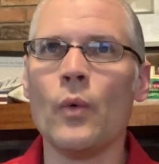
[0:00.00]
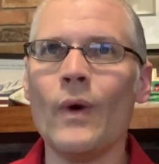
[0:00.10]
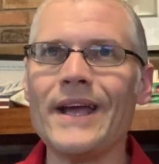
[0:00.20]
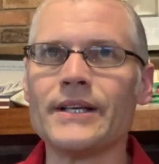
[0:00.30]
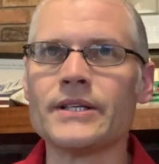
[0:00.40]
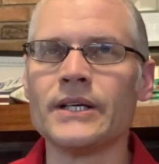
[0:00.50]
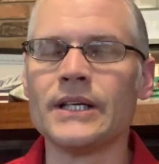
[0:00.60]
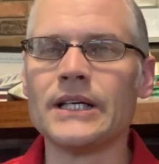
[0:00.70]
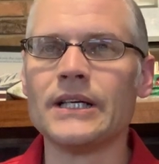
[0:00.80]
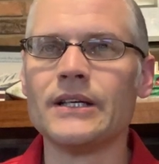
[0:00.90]
Wait,
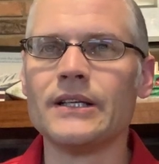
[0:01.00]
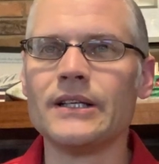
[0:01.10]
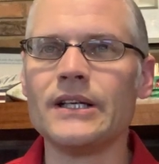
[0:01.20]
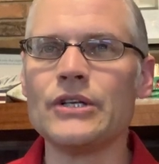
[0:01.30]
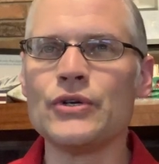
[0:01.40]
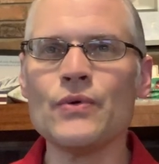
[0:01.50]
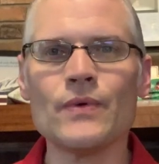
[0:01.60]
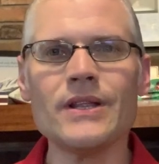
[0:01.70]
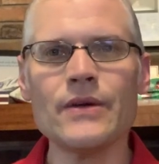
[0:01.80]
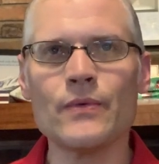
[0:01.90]
did you
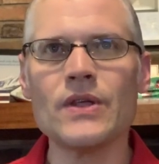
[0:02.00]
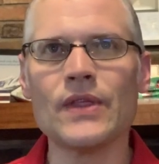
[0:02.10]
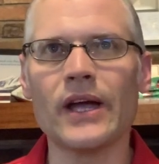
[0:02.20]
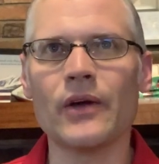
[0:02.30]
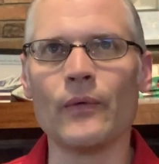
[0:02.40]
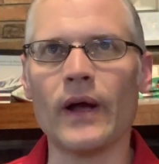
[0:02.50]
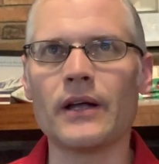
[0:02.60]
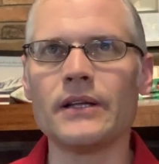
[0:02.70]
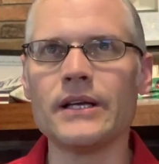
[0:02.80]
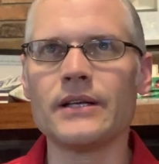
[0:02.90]
really read that
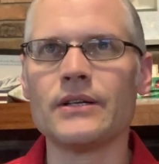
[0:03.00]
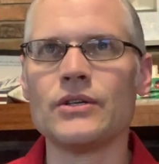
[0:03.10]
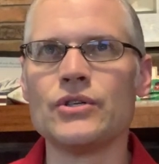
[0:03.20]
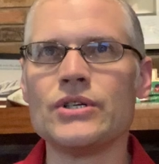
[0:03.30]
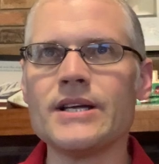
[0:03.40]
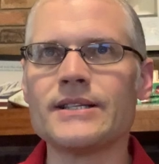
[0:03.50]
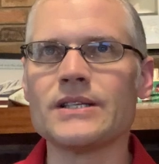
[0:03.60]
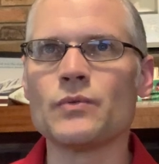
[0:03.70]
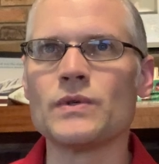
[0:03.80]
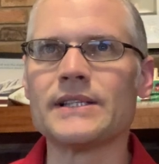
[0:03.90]
correctly?
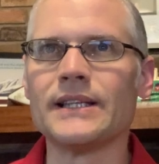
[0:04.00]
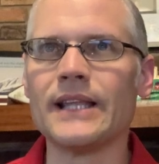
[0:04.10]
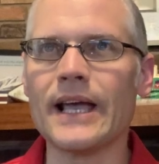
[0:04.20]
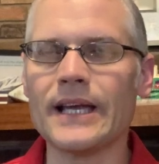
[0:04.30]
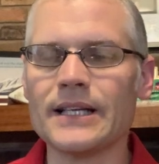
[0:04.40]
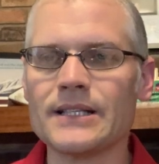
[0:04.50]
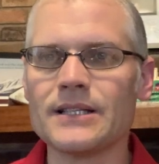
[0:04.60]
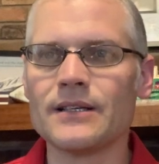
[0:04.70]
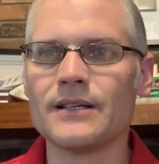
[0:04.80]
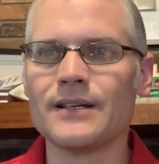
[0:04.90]
Jesus was
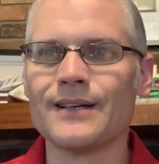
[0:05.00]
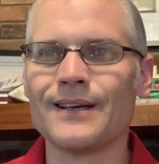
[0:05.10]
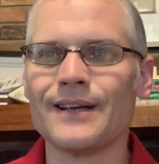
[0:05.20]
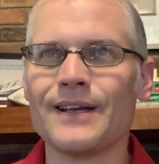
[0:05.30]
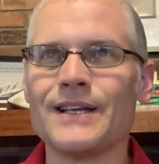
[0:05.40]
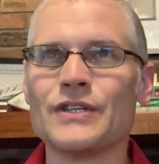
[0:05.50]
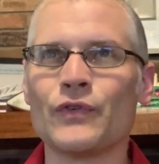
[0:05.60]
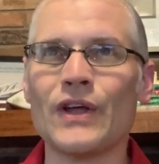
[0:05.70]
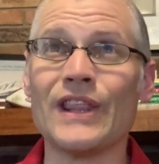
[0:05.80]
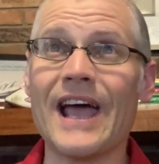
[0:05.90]
late. His
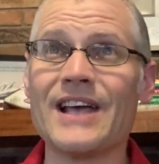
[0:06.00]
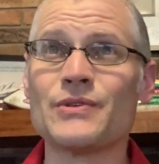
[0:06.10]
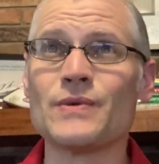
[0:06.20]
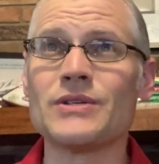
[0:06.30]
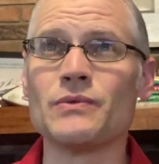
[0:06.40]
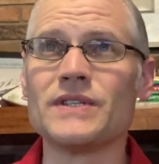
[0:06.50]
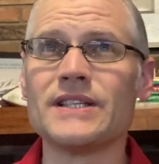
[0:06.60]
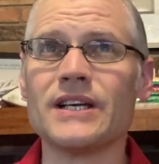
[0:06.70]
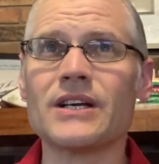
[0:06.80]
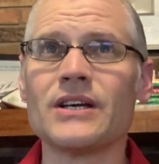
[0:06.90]
friend Lazarus was
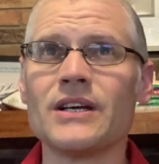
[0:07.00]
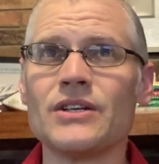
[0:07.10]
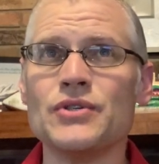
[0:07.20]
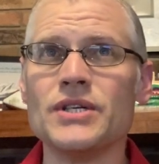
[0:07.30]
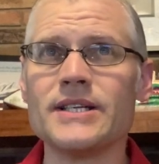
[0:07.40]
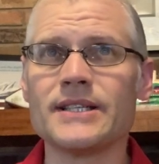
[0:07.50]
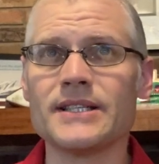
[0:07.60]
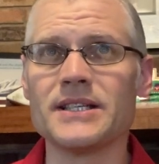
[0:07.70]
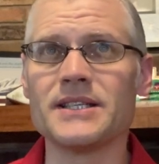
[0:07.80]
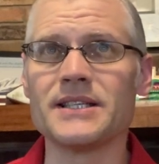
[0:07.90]
sick.
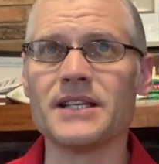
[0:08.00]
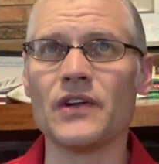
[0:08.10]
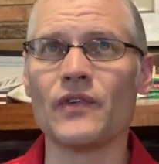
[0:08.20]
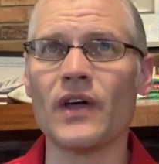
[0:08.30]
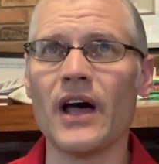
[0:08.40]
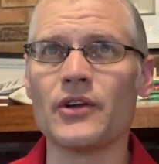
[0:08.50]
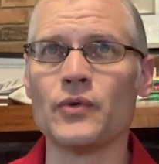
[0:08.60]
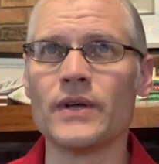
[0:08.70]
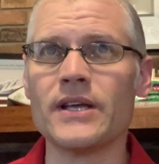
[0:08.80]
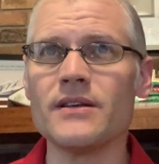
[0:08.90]
Jesus is the Son of God
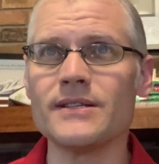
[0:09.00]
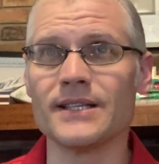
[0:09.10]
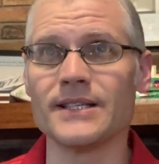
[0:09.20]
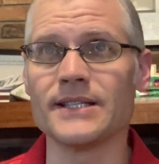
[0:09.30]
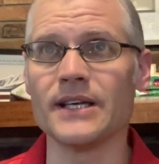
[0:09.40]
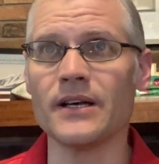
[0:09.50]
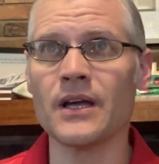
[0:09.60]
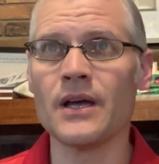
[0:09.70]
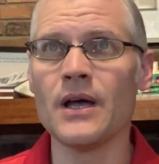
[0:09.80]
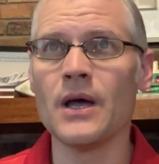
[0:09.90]
who heals the sick.